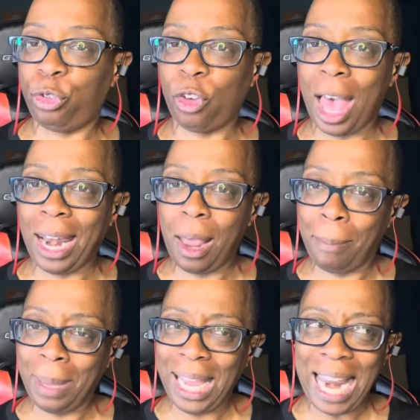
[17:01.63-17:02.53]

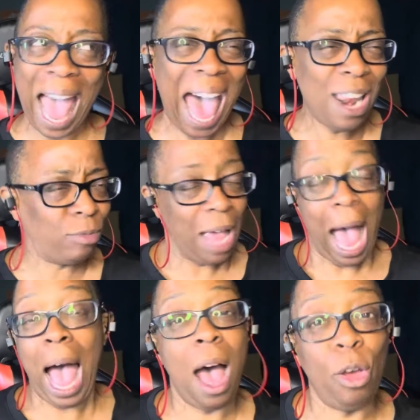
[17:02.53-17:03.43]
I
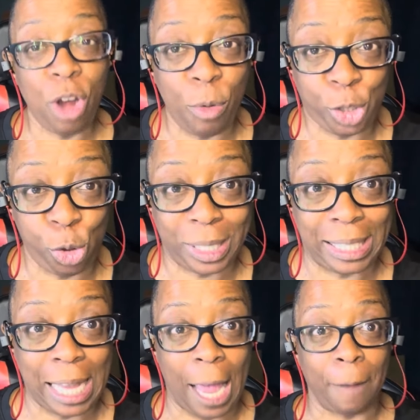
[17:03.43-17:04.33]
don't know what you could
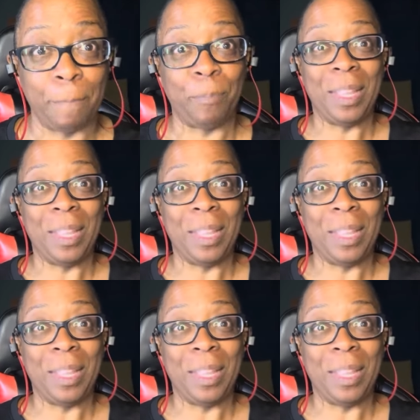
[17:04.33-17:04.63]
say.